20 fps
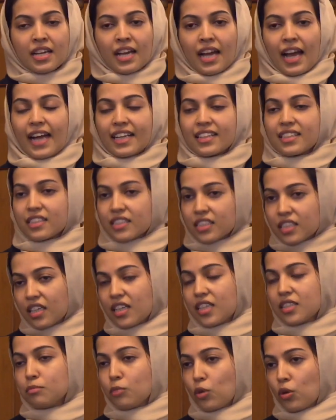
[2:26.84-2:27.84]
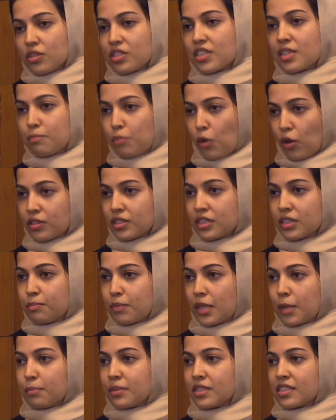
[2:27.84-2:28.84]
And the third most important
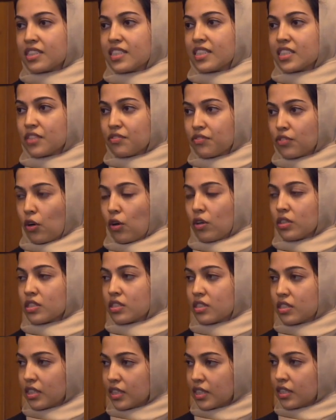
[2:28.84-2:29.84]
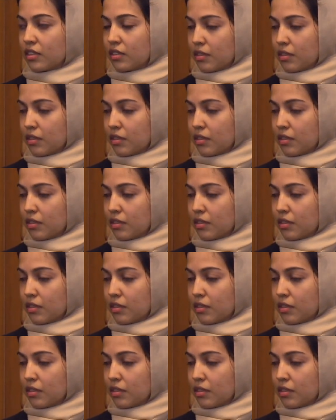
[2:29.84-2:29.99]
purpose is, of course, the